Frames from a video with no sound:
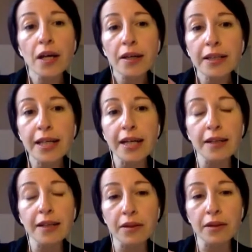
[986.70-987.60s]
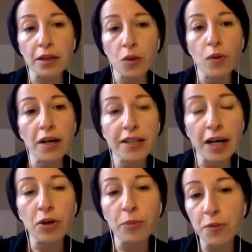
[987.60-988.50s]
Then
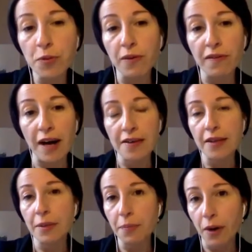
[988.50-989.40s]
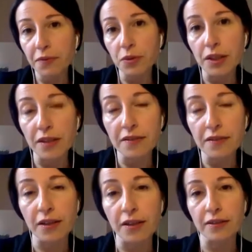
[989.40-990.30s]
Jacobus Borrasa, the Portuguese,
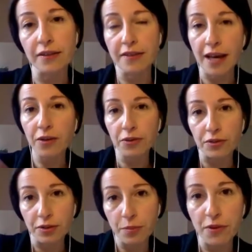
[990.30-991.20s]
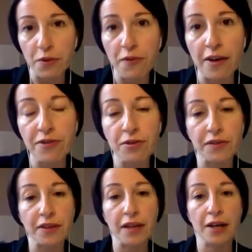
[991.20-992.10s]
the second professor
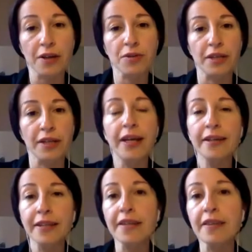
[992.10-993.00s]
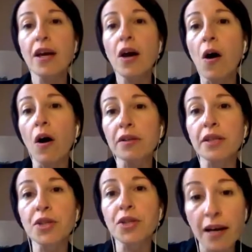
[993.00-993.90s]
that actually takes on
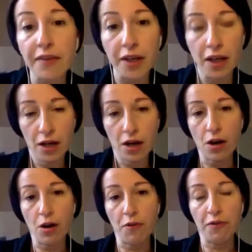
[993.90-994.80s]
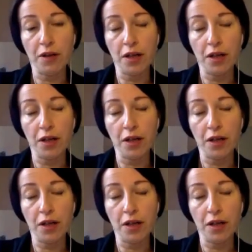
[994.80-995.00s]
the chair of